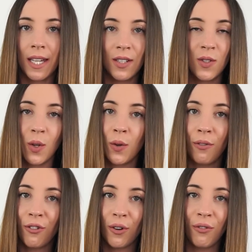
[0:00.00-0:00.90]
and it sold
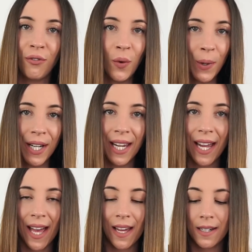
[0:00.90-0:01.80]
for
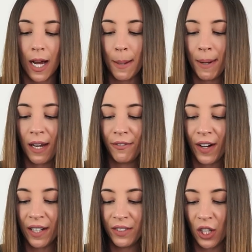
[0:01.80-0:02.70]
$40, and I paid
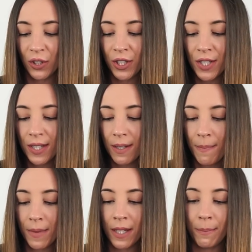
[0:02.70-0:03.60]
$5,
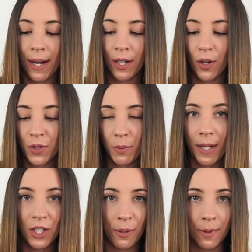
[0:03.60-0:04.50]
and the buyer also
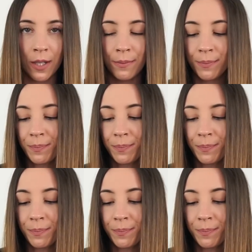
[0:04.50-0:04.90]
paid shipping.